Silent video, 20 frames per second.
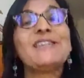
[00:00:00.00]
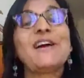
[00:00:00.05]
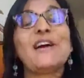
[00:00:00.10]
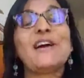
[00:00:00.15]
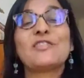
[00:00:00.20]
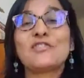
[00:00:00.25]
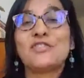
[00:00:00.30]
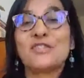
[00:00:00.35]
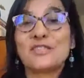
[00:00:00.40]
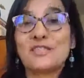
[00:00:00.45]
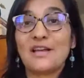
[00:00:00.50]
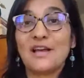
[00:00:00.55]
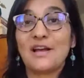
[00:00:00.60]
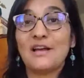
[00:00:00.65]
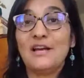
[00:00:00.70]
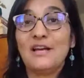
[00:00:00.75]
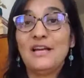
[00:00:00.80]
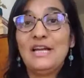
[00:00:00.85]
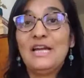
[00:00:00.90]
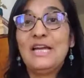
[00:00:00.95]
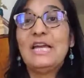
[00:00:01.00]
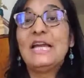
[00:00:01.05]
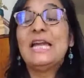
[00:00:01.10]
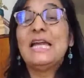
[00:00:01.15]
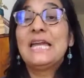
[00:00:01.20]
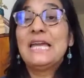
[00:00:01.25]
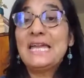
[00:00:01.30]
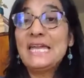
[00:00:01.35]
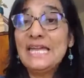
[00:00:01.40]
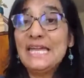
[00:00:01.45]
Rakshasa.
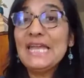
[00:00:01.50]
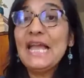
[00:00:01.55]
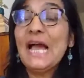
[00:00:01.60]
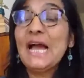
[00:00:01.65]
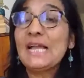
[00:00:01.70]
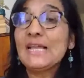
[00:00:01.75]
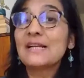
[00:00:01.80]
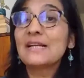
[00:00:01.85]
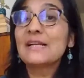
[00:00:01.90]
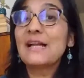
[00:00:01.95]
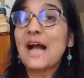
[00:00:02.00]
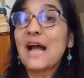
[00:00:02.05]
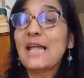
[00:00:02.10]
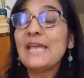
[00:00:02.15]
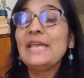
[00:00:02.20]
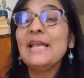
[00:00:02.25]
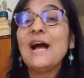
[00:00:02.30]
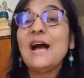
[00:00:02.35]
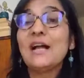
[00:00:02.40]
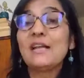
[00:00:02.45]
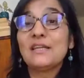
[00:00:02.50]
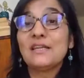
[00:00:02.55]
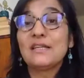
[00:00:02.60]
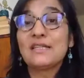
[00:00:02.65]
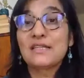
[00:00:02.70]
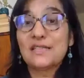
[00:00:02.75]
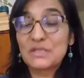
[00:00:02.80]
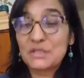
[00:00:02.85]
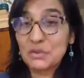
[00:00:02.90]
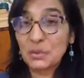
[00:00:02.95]
He had a
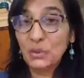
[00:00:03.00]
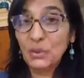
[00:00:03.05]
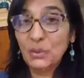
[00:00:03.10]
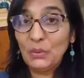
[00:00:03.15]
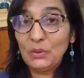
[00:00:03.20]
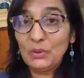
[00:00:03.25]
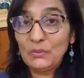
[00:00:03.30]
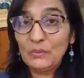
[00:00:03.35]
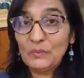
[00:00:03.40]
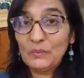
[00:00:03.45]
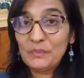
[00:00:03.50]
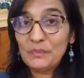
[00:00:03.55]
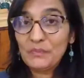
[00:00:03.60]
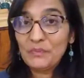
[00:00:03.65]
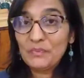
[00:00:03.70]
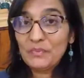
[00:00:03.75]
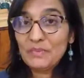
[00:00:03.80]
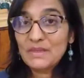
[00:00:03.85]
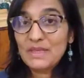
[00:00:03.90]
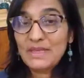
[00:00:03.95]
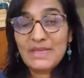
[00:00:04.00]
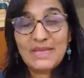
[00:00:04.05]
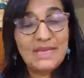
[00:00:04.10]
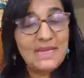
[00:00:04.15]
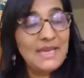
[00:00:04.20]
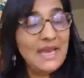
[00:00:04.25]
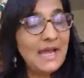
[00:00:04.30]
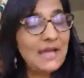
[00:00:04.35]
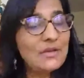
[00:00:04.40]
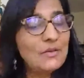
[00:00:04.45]
kind-hearted soul. He
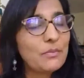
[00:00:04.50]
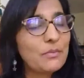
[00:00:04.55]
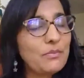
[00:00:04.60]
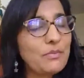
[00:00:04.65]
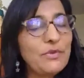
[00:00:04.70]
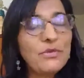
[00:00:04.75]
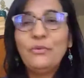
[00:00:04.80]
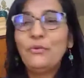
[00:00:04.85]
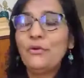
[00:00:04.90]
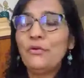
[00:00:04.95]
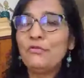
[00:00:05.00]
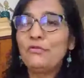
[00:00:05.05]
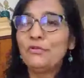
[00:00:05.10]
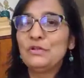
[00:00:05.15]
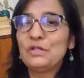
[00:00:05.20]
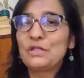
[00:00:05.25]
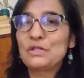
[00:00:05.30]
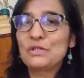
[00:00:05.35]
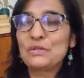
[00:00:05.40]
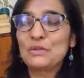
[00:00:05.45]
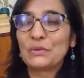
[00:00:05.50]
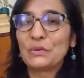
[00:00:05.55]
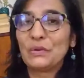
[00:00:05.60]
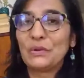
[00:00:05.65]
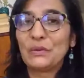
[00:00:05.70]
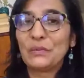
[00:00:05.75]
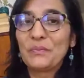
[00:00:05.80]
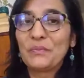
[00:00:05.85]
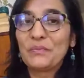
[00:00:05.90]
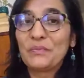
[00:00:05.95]
had a beautiful
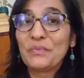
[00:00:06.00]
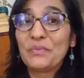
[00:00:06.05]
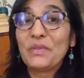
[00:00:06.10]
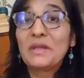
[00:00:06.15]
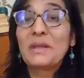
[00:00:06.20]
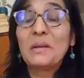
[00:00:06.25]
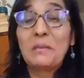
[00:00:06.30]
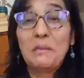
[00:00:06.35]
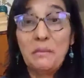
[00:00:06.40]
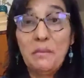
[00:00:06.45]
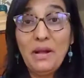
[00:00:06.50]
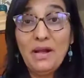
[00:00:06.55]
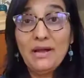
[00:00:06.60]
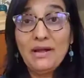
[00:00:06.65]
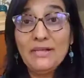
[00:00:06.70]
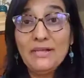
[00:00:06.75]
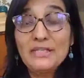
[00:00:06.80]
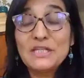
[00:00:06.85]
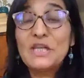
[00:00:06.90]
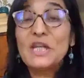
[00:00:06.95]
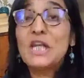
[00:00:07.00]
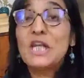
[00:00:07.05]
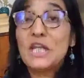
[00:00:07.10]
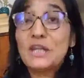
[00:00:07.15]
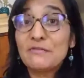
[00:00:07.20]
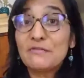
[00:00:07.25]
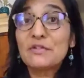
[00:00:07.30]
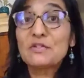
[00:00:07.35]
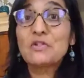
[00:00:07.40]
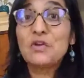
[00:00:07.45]
soul. But he
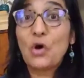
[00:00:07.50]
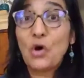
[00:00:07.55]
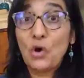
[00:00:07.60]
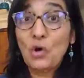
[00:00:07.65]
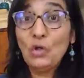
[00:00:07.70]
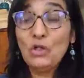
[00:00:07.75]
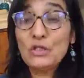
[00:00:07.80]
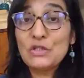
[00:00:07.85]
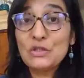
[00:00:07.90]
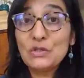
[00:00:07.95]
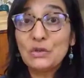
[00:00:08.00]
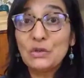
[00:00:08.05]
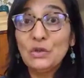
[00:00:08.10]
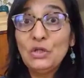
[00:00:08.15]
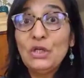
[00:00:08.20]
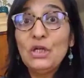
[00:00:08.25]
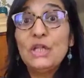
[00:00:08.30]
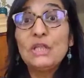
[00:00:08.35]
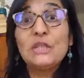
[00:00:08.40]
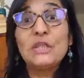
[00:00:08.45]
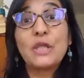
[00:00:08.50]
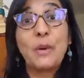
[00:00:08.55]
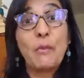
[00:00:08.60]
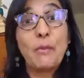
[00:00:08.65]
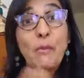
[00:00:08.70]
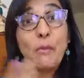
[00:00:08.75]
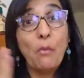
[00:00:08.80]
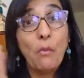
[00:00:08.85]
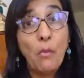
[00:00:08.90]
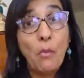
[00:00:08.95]
was also the
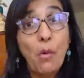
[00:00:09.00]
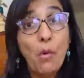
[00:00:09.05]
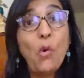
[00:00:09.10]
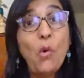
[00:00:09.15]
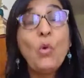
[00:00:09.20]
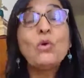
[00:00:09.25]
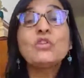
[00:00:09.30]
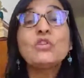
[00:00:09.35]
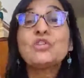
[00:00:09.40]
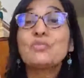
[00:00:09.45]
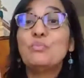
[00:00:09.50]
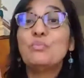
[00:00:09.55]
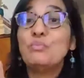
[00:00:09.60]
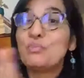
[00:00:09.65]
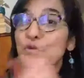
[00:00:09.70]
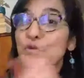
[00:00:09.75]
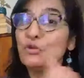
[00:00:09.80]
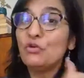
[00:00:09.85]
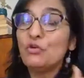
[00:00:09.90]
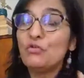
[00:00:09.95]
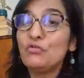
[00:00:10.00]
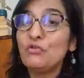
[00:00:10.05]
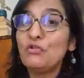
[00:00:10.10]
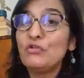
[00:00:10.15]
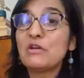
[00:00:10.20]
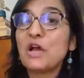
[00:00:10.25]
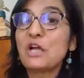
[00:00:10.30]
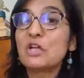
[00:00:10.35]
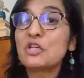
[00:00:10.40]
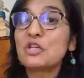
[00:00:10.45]
most beautiful
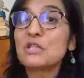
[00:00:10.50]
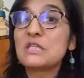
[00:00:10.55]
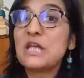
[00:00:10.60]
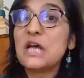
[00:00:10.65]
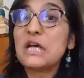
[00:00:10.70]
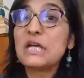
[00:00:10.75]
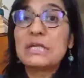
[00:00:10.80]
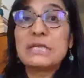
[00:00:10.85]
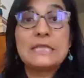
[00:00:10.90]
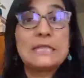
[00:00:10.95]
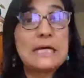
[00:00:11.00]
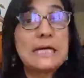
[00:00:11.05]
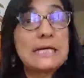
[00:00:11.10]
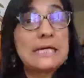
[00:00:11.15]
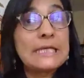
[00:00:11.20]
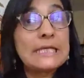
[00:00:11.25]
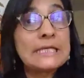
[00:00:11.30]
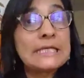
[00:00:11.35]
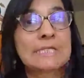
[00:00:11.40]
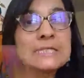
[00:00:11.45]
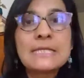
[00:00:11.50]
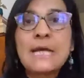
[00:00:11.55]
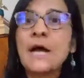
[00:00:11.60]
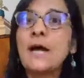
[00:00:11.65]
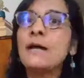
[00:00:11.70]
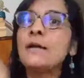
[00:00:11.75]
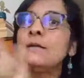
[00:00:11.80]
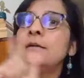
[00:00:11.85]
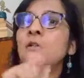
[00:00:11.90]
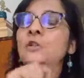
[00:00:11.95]
Rakshasa in the
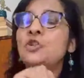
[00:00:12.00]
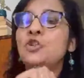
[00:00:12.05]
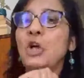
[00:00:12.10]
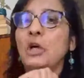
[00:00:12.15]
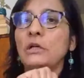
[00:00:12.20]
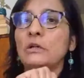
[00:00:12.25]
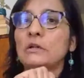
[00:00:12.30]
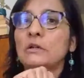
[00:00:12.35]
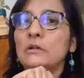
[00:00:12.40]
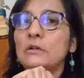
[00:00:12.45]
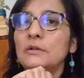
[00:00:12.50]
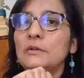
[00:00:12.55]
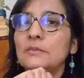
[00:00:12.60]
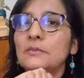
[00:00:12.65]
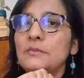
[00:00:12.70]
entire jungle.